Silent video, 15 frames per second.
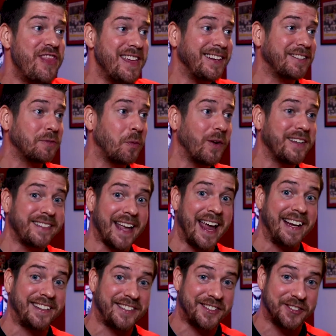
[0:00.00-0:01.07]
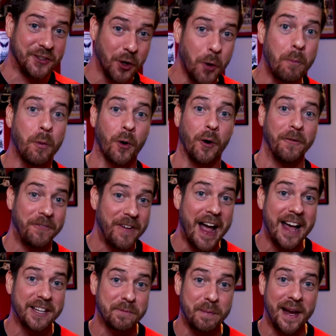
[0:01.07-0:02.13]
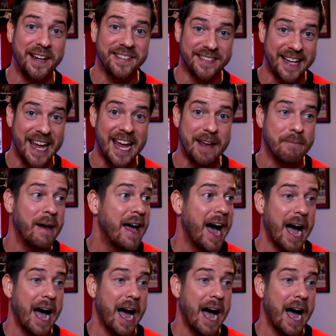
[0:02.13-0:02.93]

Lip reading: This was a super fast-paced game.